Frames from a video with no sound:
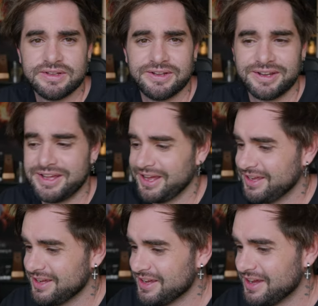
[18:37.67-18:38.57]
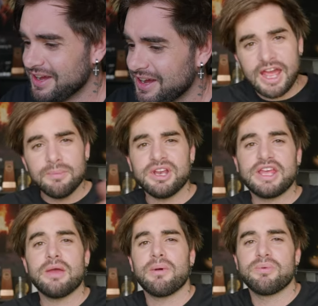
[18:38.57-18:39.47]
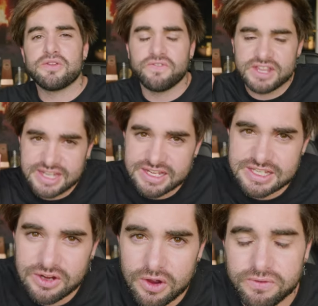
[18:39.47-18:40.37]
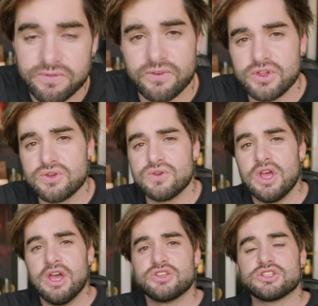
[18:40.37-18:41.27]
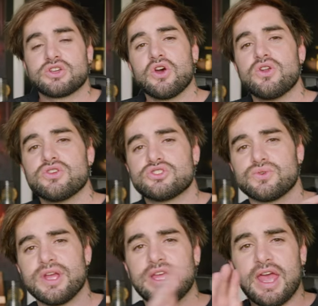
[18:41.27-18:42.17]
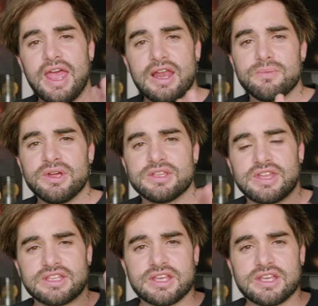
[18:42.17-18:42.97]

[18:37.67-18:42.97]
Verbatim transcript: okay. Element came up with a fantastic offer for you. Just go to Drink Element, that's